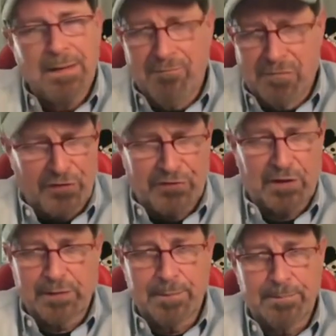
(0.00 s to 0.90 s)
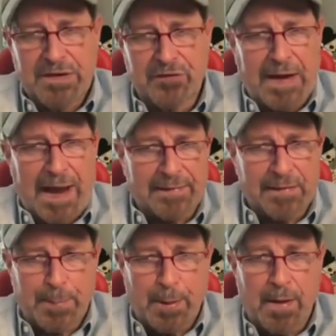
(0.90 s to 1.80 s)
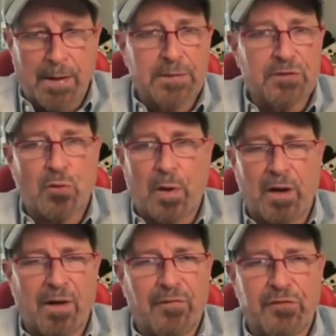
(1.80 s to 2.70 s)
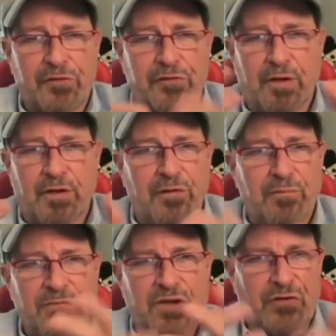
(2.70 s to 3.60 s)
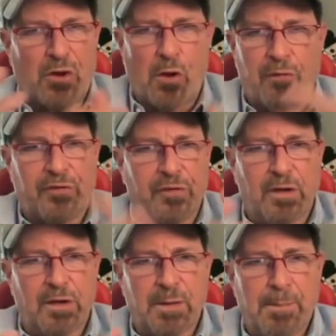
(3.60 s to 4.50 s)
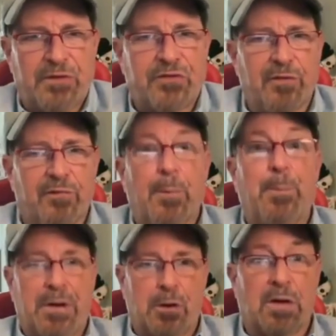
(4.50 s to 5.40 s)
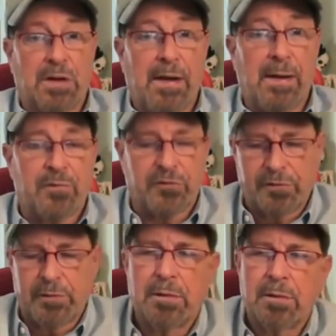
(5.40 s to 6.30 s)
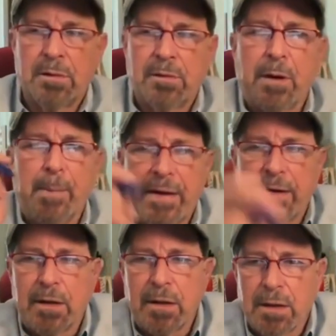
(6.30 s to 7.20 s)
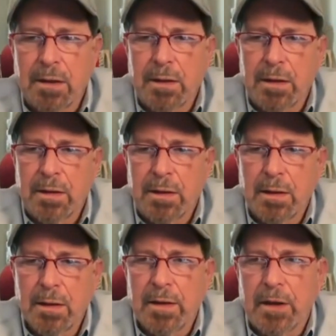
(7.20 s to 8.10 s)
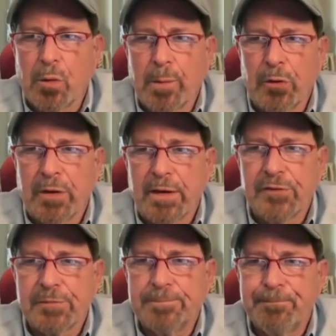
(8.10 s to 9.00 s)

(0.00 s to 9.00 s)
Very seldom is it acted upon. It's quite often just dissolves in the midst of the bigger claims that are made in a criminal case.